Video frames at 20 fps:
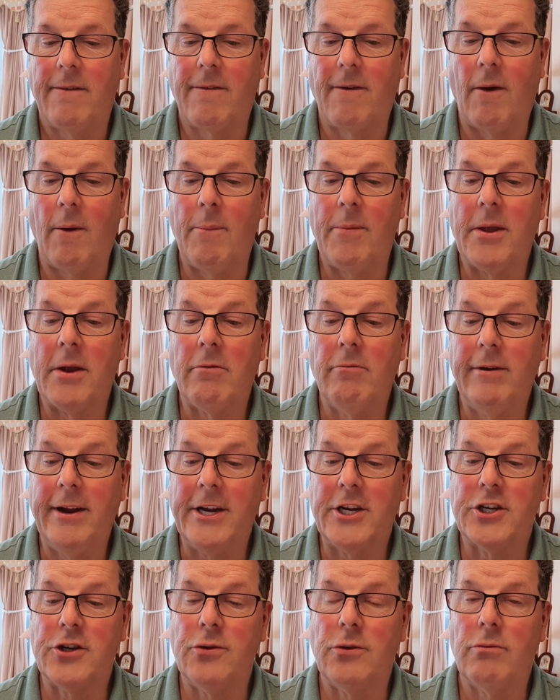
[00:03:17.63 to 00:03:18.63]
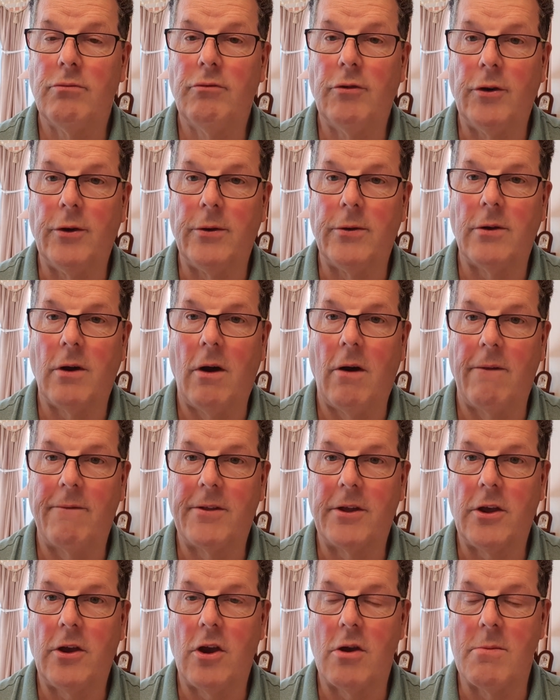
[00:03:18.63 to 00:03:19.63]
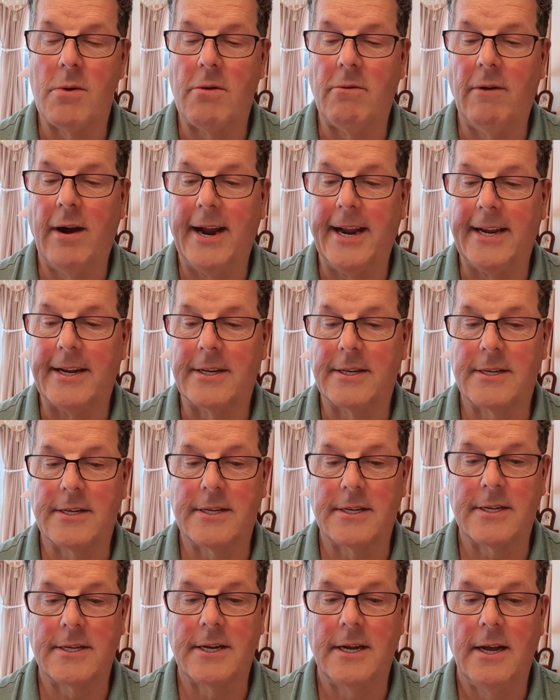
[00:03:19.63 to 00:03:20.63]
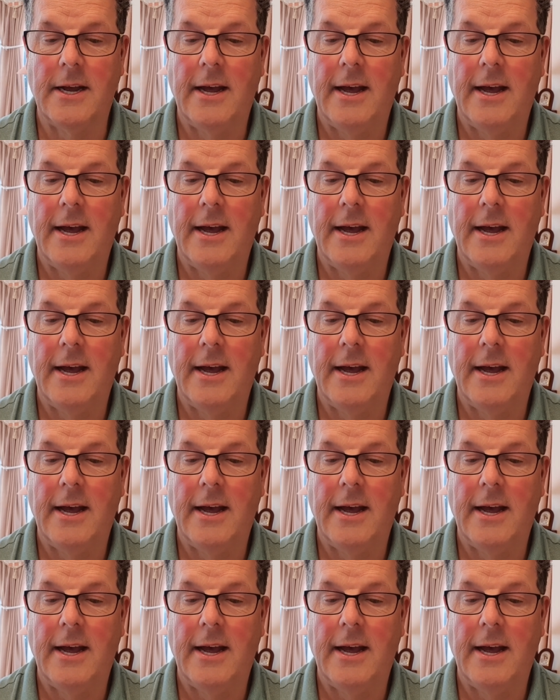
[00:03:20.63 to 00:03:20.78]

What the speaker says: from, the original root of the human race.